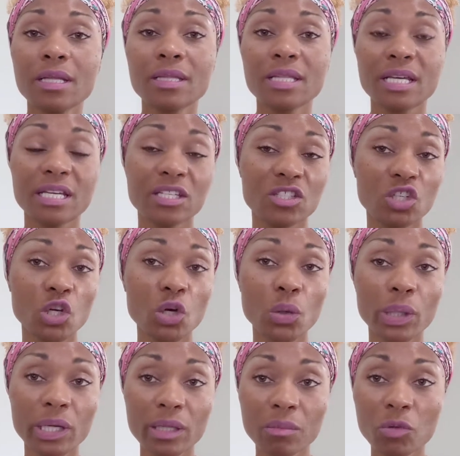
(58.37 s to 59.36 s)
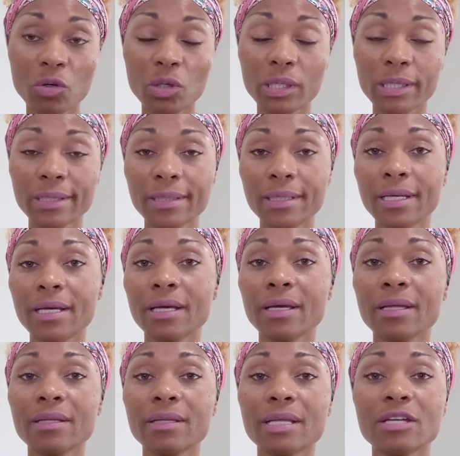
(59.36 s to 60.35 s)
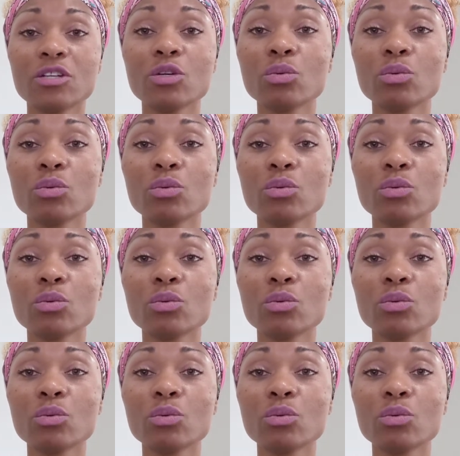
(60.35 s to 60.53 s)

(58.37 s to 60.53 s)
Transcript: that gets you going in the morning, and that